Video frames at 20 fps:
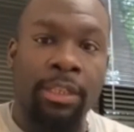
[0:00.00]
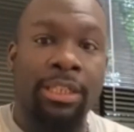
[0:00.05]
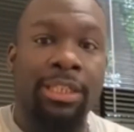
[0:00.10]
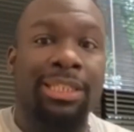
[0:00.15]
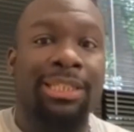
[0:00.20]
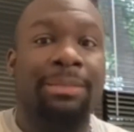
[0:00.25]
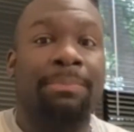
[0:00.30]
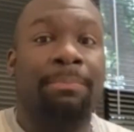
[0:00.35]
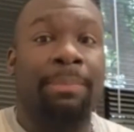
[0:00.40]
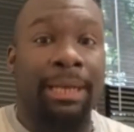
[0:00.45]

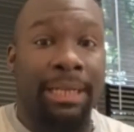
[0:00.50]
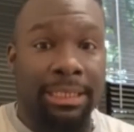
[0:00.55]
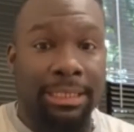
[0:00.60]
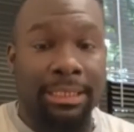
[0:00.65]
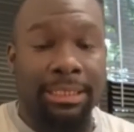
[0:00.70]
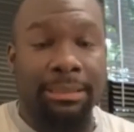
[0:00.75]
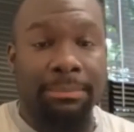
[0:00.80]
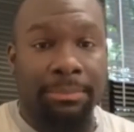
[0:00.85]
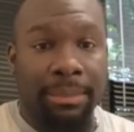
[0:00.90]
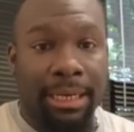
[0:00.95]

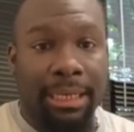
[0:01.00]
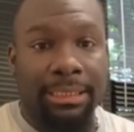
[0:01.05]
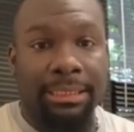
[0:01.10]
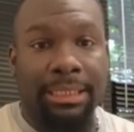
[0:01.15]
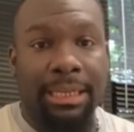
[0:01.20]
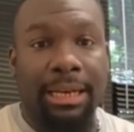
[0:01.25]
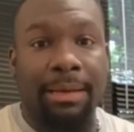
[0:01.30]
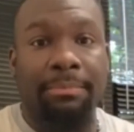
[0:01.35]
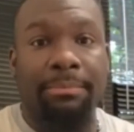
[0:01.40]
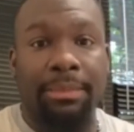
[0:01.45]
especially by the
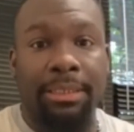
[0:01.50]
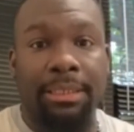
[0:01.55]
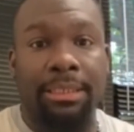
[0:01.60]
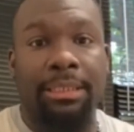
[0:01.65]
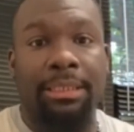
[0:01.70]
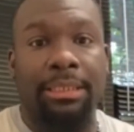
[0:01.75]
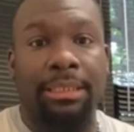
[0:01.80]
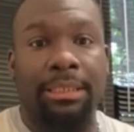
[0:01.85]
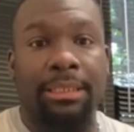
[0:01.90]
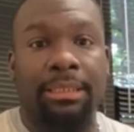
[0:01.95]
time
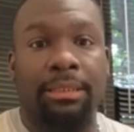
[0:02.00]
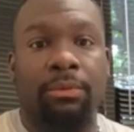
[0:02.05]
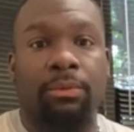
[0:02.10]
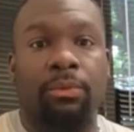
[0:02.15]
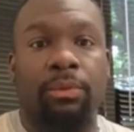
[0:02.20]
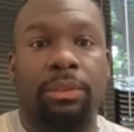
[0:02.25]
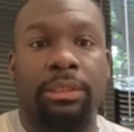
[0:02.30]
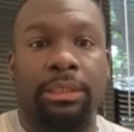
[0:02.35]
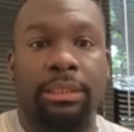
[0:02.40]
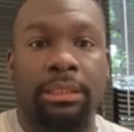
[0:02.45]
mid-season,
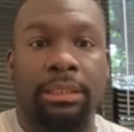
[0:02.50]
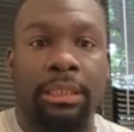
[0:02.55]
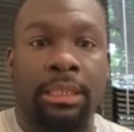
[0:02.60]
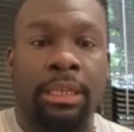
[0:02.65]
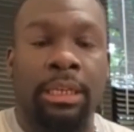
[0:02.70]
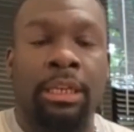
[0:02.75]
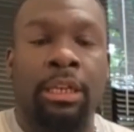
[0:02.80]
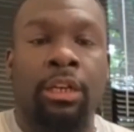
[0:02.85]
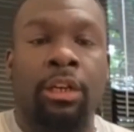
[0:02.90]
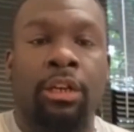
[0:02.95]
when
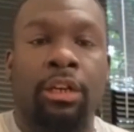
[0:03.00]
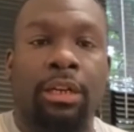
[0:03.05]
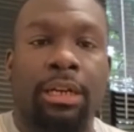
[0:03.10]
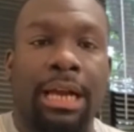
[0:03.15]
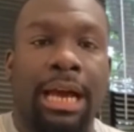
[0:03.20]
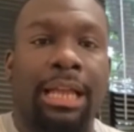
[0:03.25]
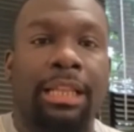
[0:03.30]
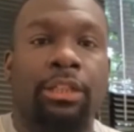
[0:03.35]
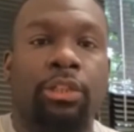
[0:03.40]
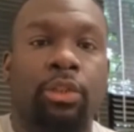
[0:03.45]

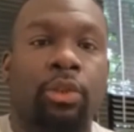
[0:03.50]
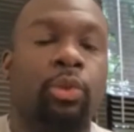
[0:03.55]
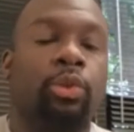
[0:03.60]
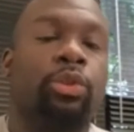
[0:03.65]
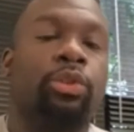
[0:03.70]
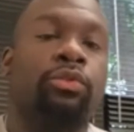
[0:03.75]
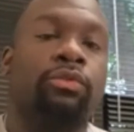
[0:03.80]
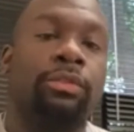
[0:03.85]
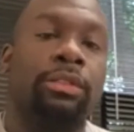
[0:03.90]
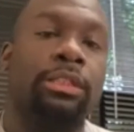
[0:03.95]
college
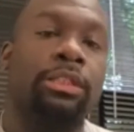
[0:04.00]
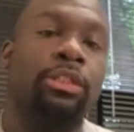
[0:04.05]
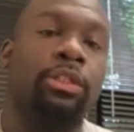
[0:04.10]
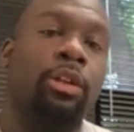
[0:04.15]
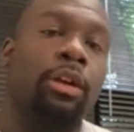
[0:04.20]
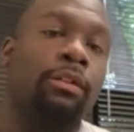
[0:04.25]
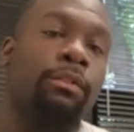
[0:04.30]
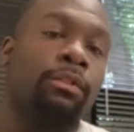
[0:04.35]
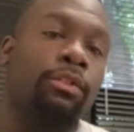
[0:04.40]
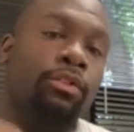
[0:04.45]
coaches really
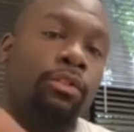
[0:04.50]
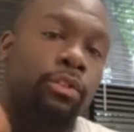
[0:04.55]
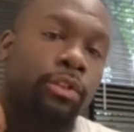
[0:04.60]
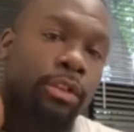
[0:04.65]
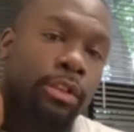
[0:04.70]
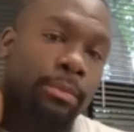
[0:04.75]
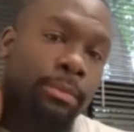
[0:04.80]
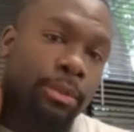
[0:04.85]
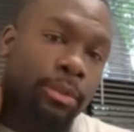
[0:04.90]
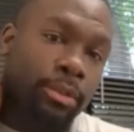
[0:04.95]
start
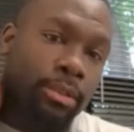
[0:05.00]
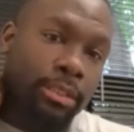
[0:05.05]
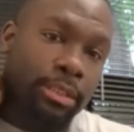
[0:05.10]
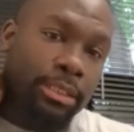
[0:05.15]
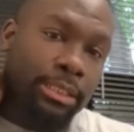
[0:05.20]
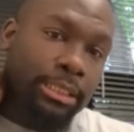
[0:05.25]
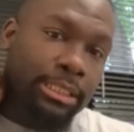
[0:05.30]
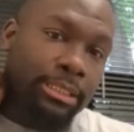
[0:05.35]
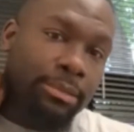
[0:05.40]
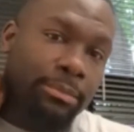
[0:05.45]
recruiting in the middle of the
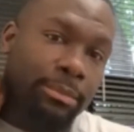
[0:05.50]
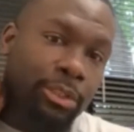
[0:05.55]
season.